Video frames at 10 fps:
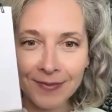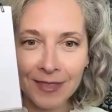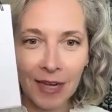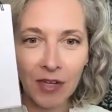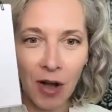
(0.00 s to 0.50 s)

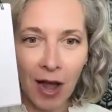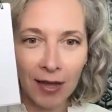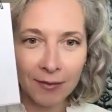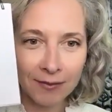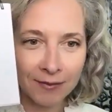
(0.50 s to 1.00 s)
Does that
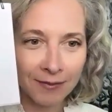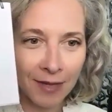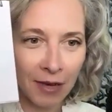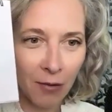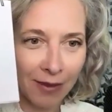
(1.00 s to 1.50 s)
track?
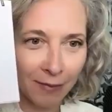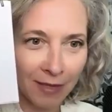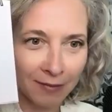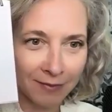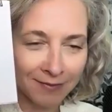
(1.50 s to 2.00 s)
Are you with
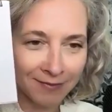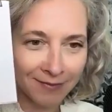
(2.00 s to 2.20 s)
me?